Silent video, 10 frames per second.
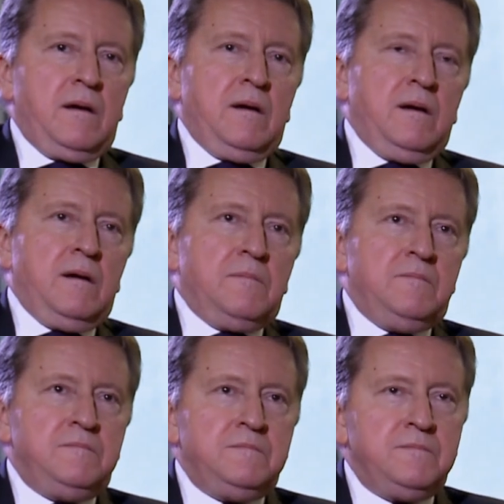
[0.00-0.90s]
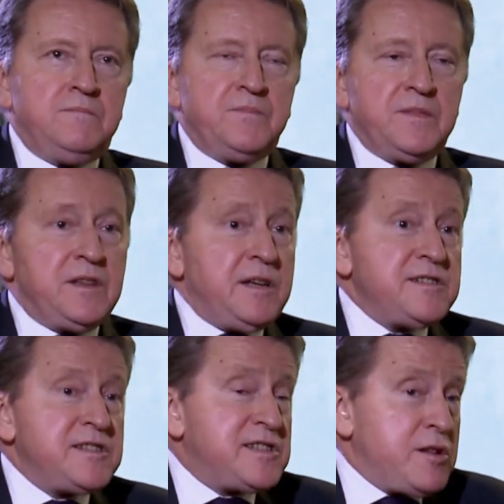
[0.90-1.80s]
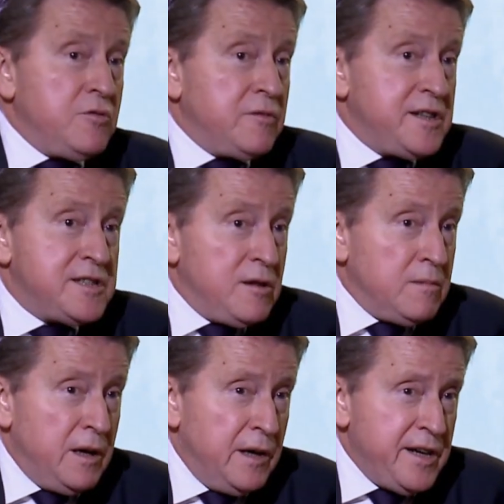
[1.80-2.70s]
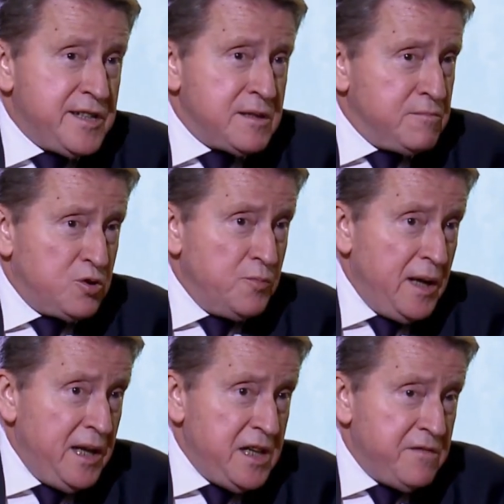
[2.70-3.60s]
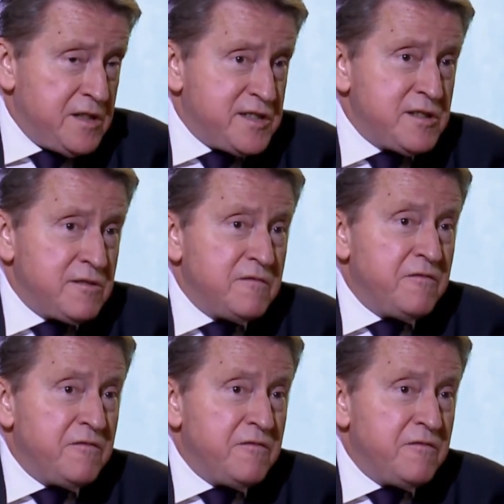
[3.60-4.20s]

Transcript: Uh, there is a strong reason to, reason to believe that certain